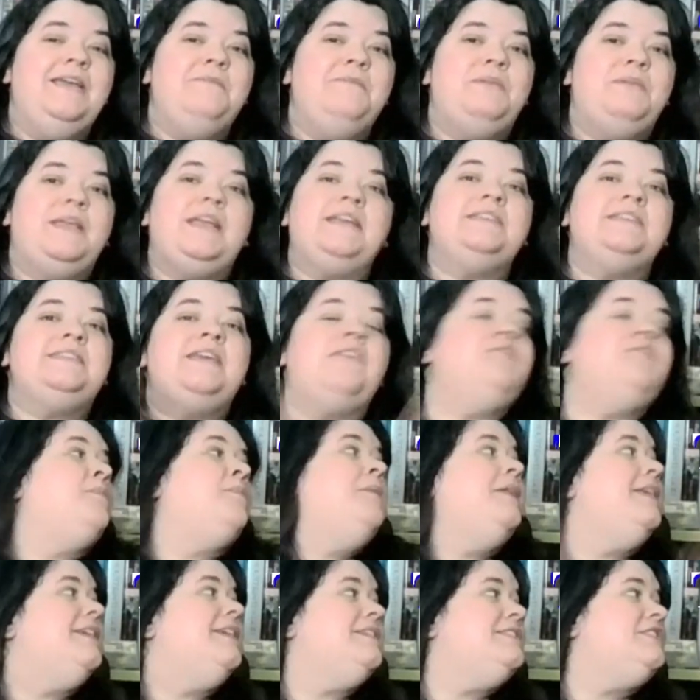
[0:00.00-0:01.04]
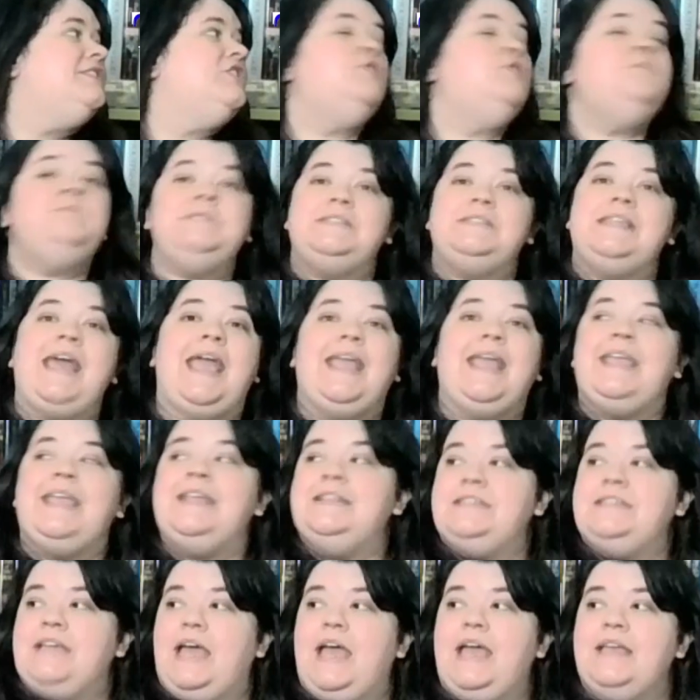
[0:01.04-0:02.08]
because everybody assumes that
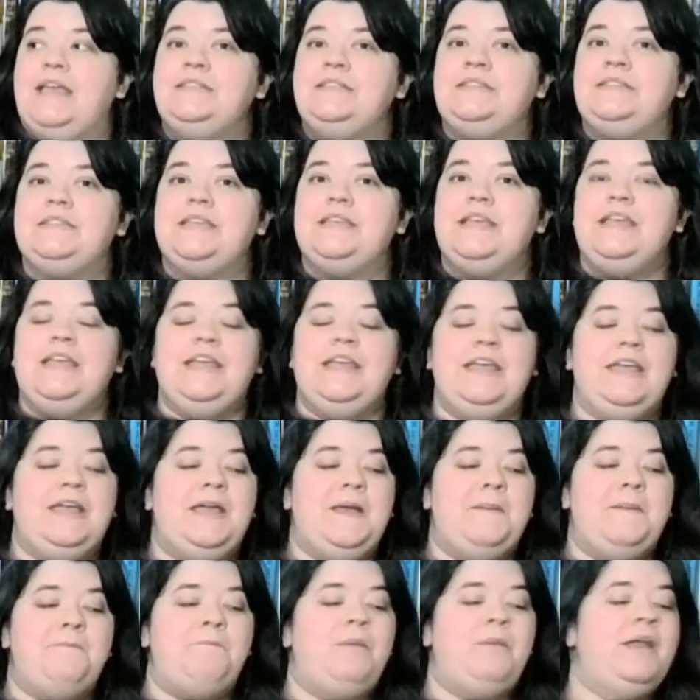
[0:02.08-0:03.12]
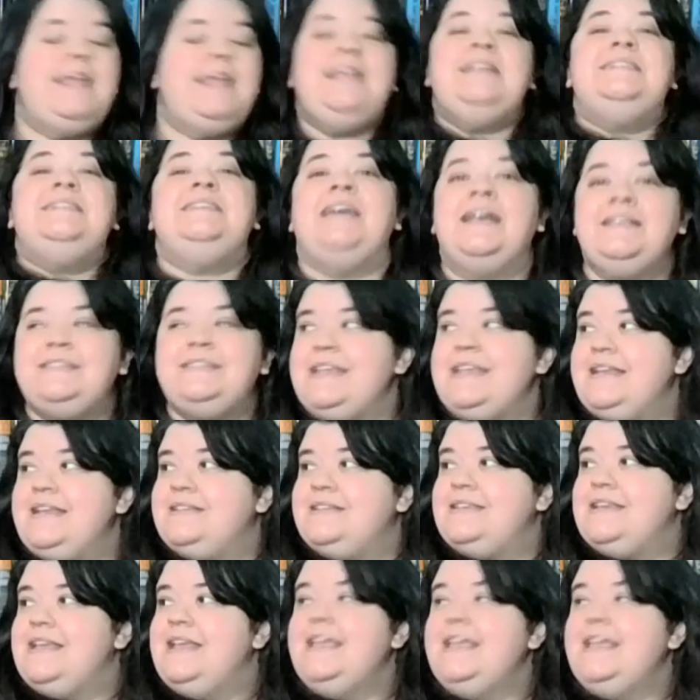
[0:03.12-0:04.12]
he does, but he doesn't.